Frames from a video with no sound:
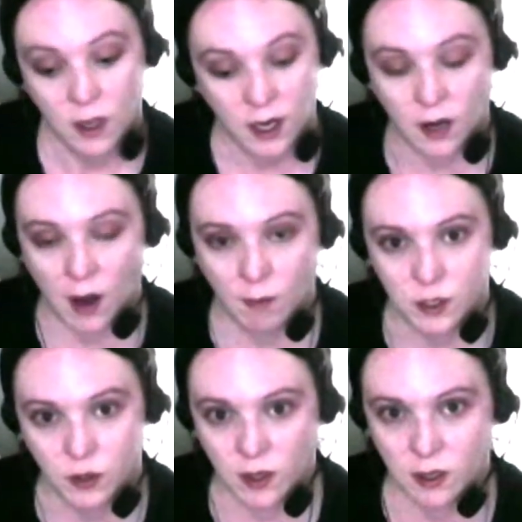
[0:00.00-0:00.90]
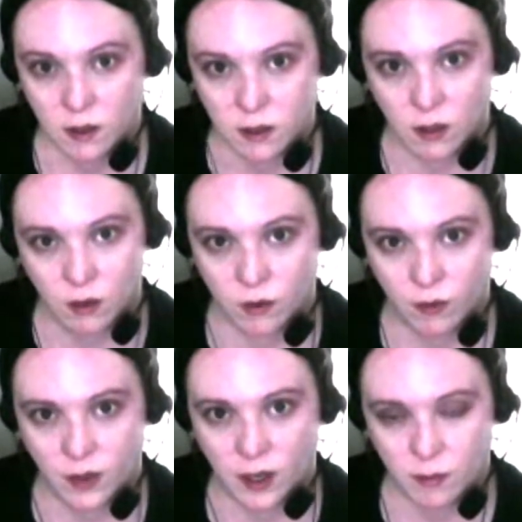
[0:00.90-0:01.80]
here, I'm doing this whole
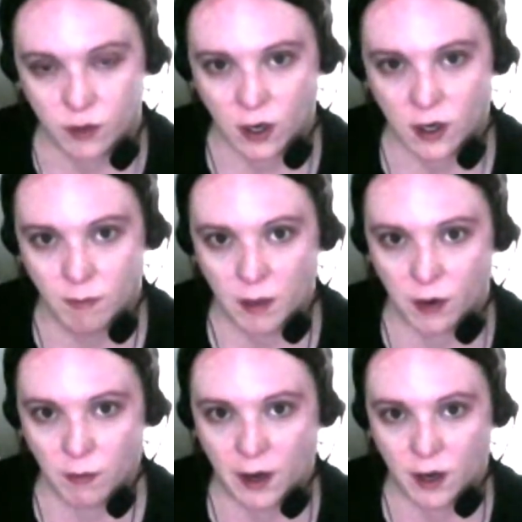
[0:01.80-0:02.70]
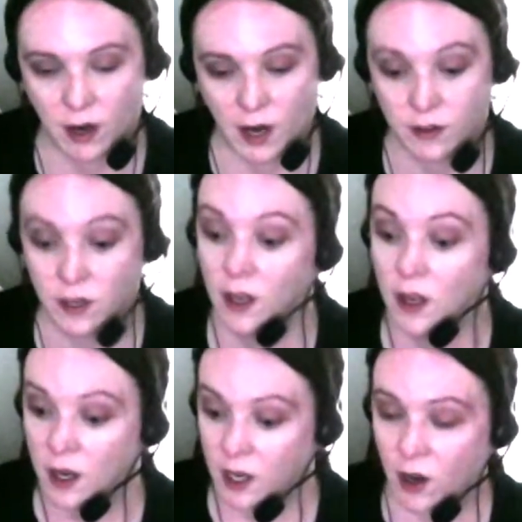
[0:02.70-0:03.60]
thing, I'm trying to better my craft,
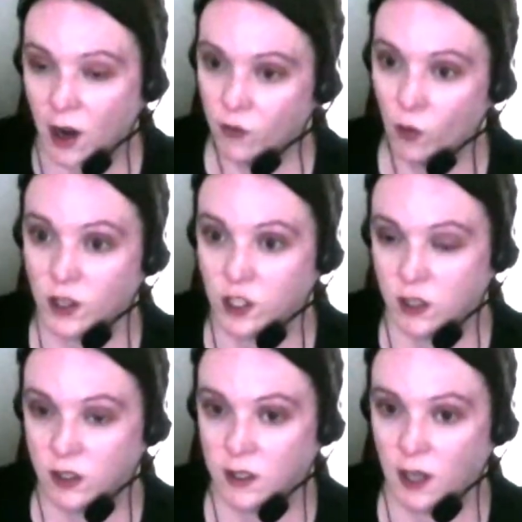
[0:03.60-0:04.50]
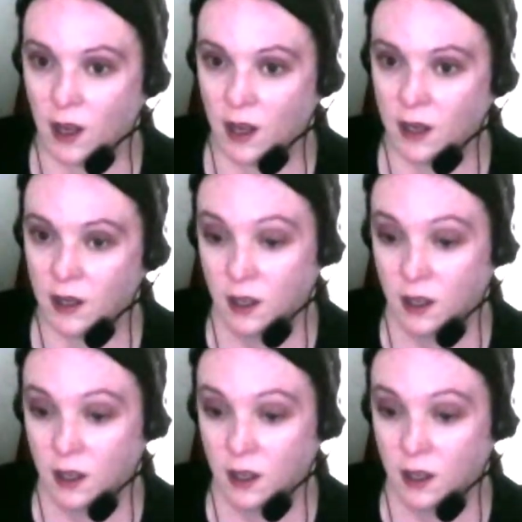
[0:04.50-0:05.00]
and here I've watched this guy